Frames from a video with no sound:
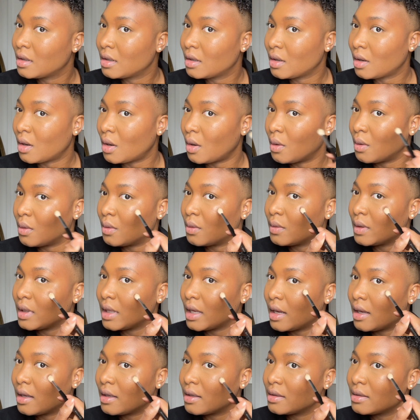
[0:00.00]
Oh
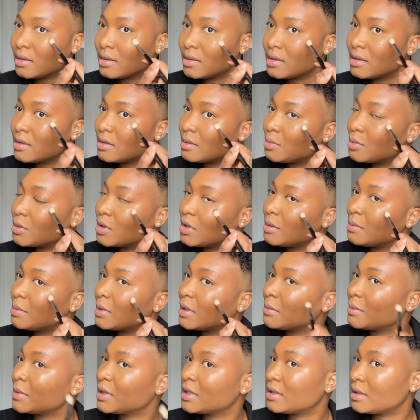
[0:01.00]
yeah, she's pretty
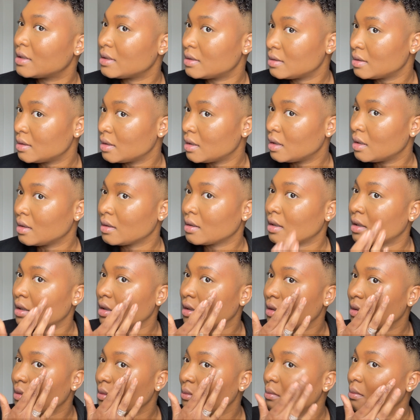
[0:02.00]
pigmented. Okay,
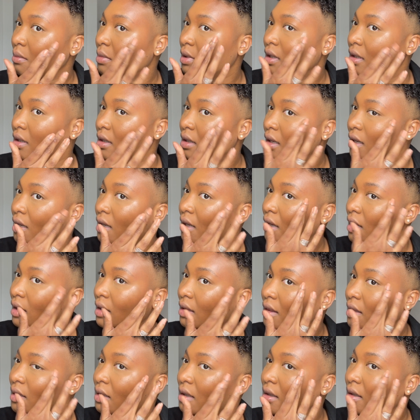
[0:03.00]
but I
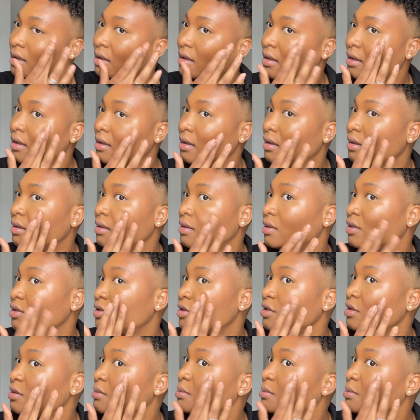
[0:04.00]
think I'll just